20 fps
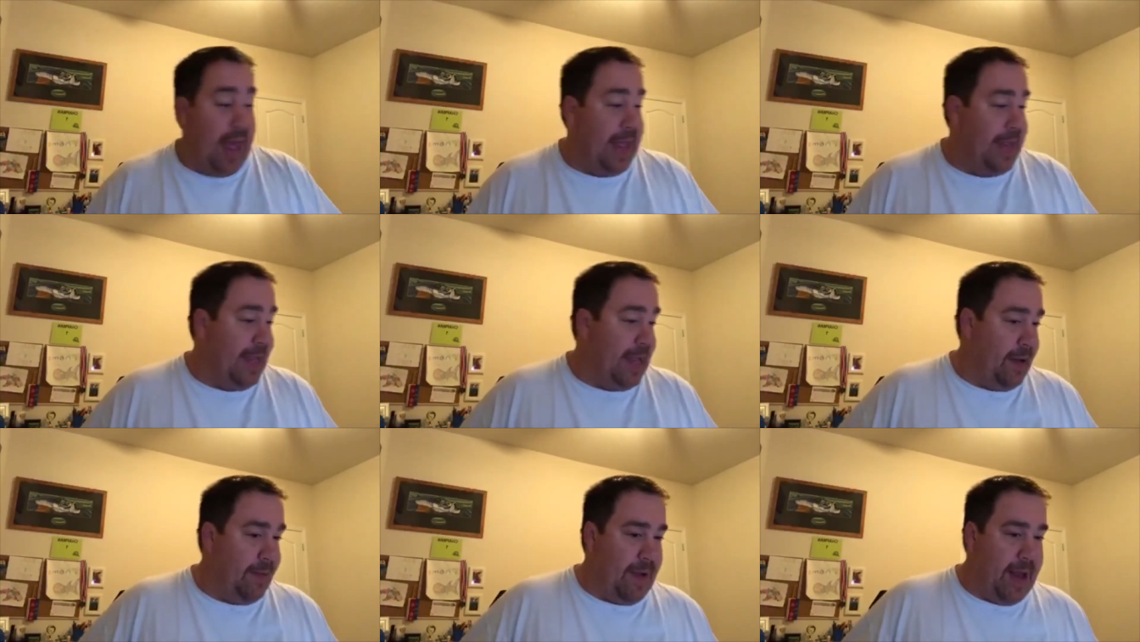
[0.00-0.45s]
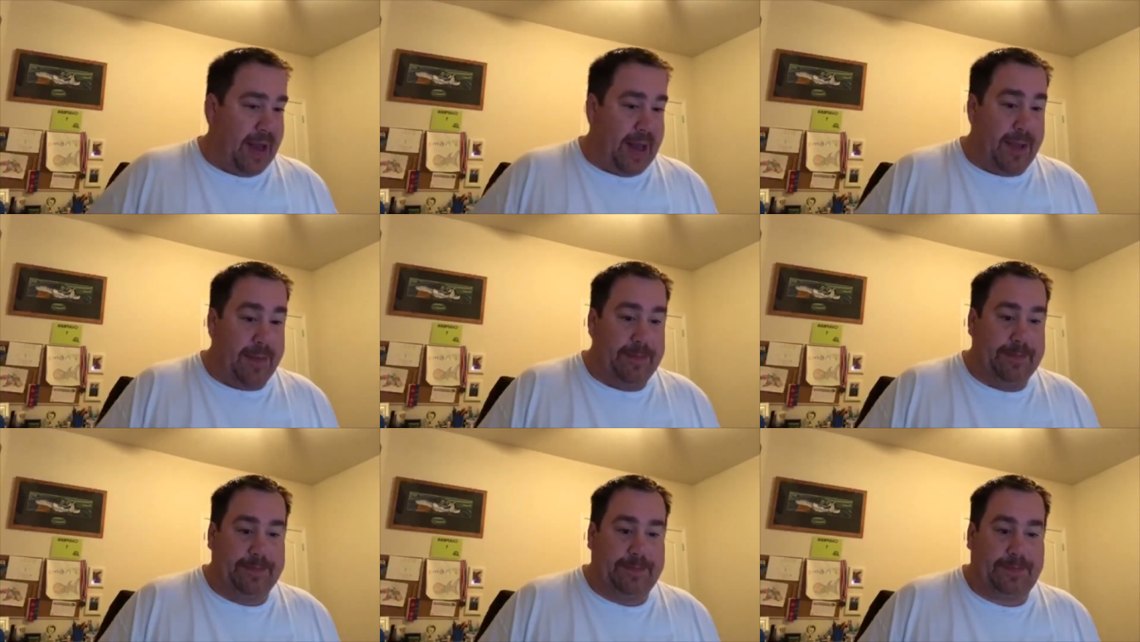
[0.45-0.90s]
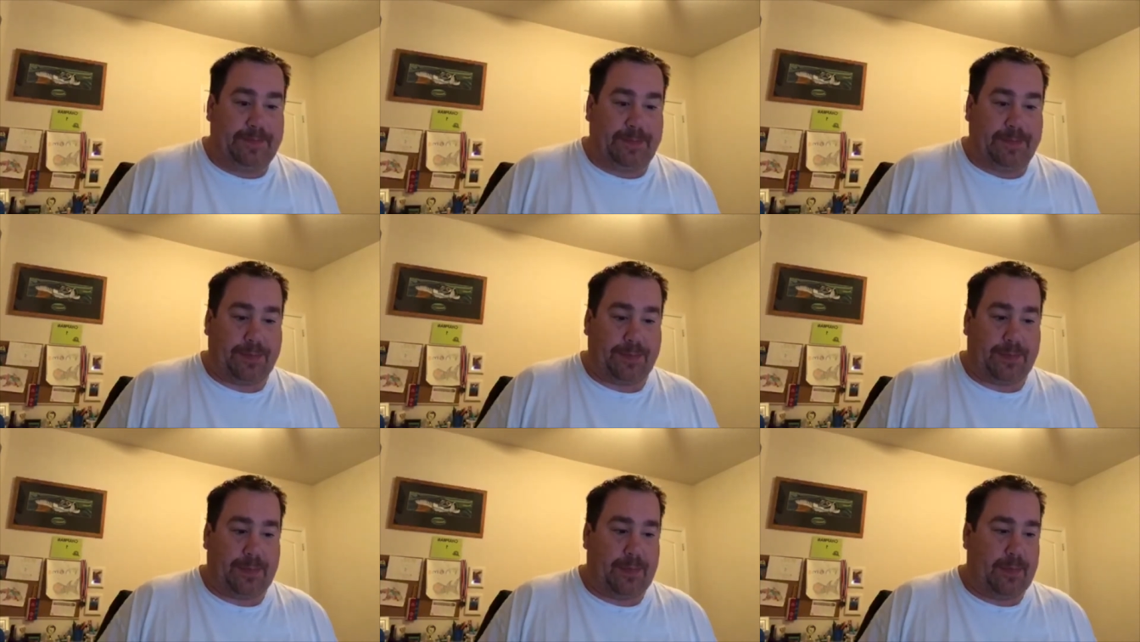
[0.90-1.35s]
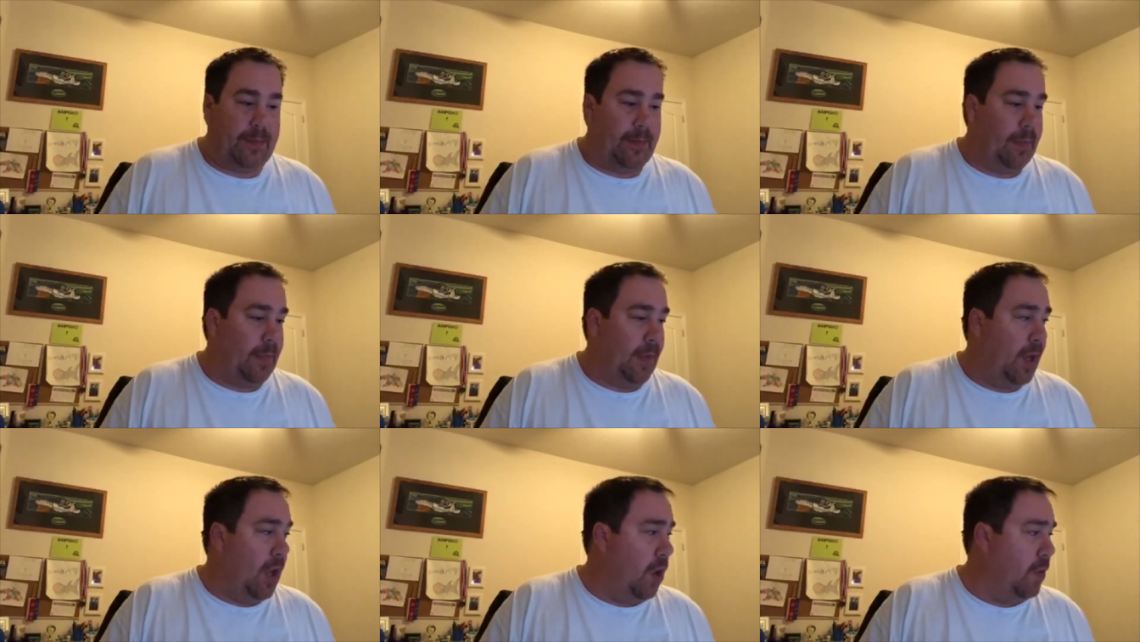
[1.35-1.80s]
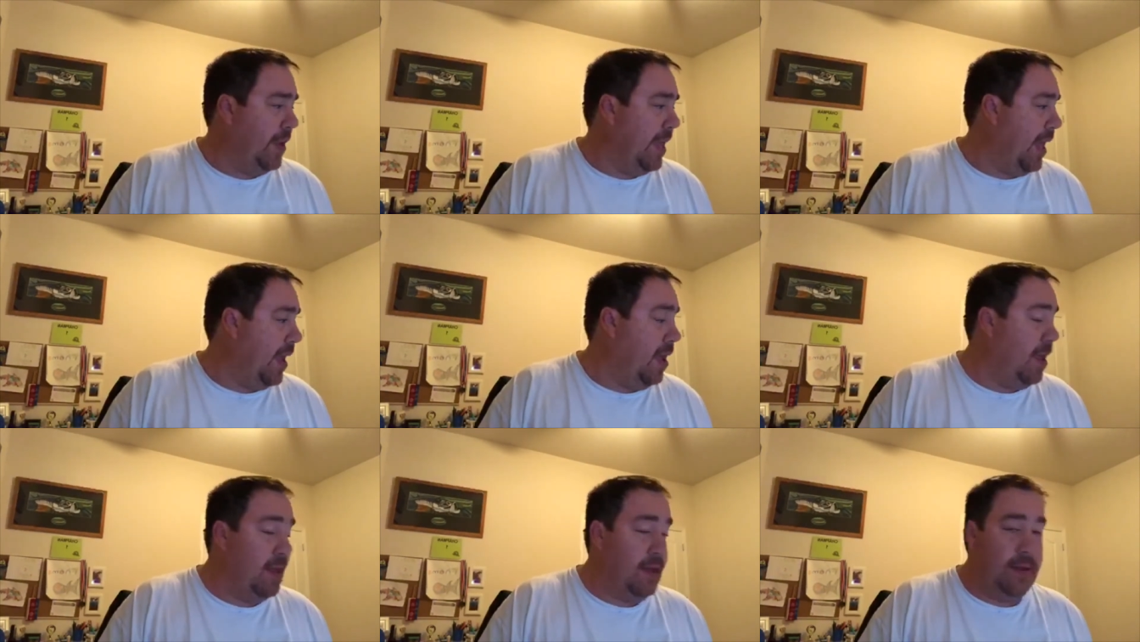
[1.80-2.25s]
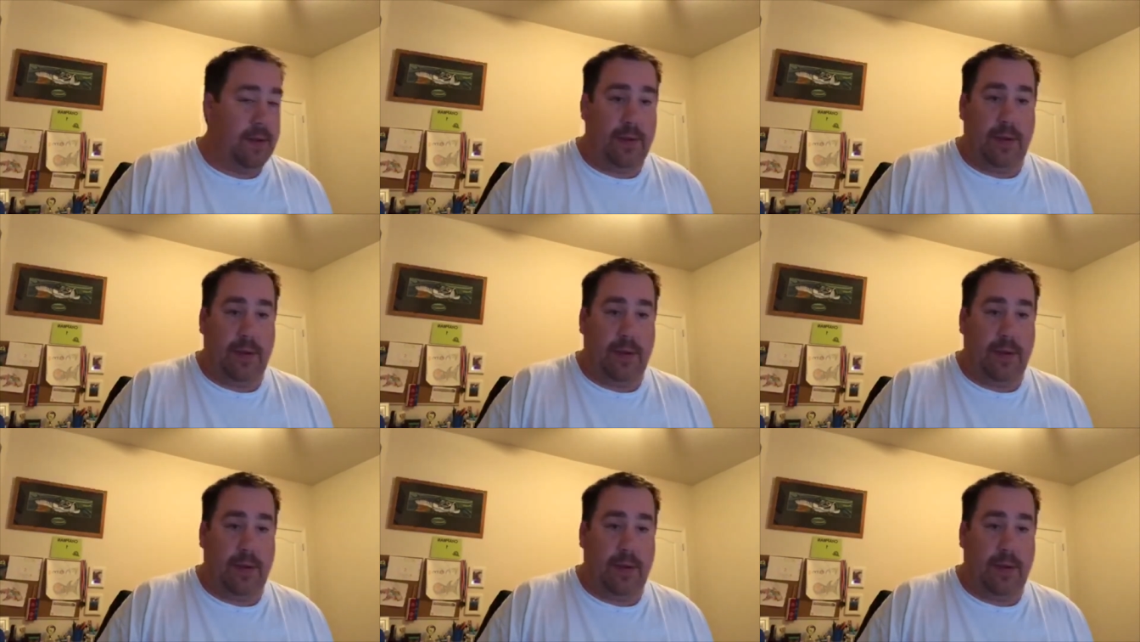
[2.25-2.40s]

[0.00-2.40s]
and get ready. Okay.